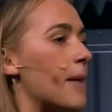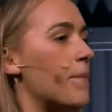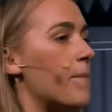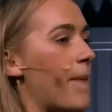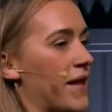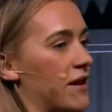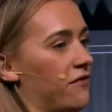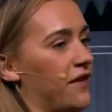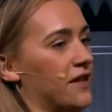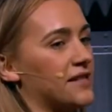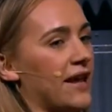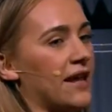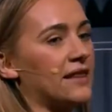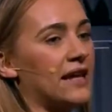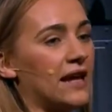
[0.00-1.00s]
up
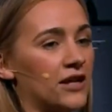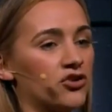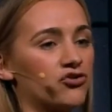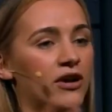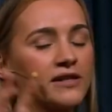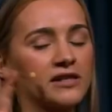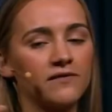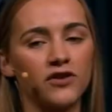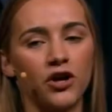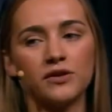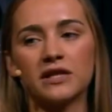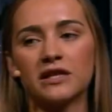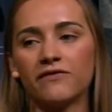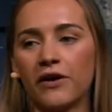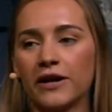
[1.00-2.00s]
benefiting the interests of
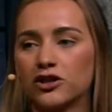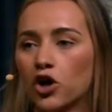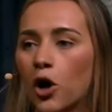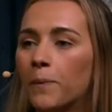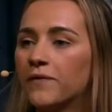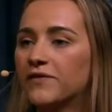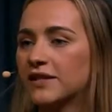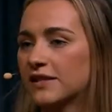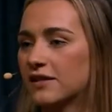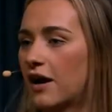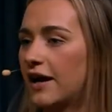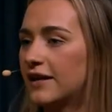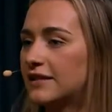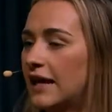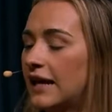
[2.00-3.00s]
those at the very top of
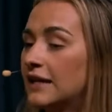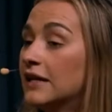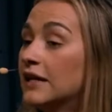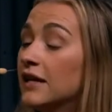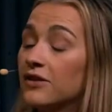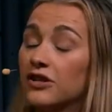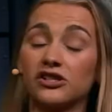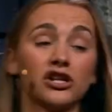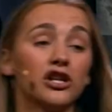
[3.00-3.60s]
society. The